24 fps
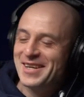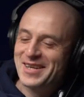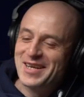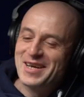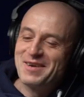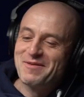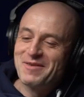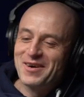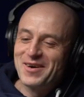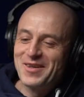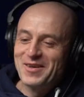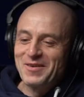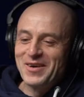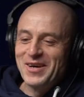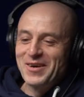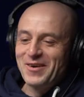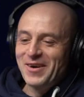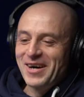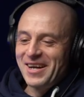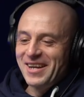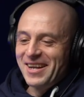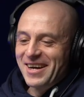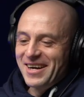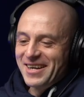Nemo that we
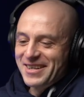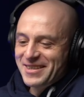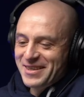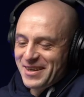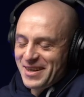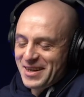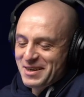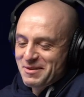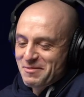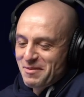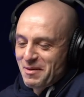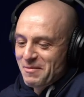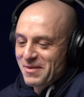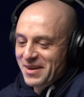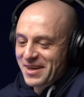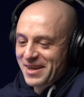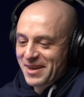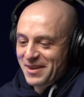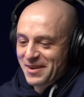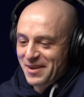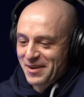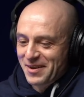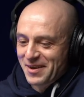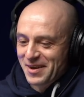quite like. So that's probably
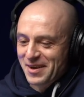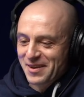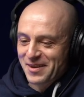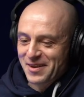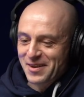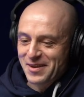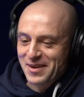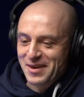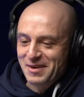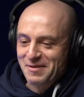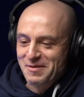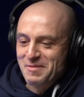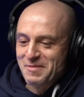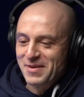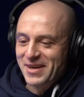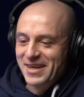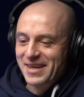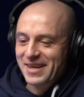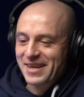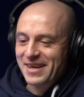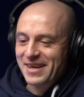the thing. The thing for me.